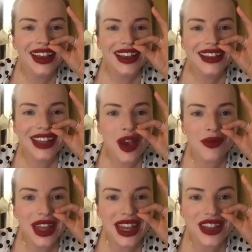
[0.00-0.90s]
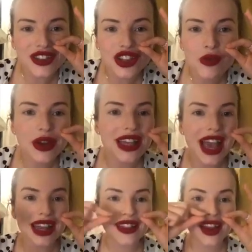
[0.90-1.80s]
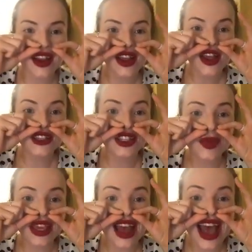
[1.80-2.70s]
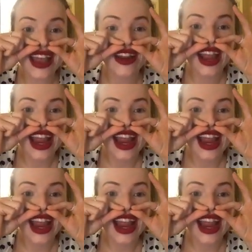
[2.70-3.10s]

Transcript: See how I'm getting it super tight in there? So as we get higher,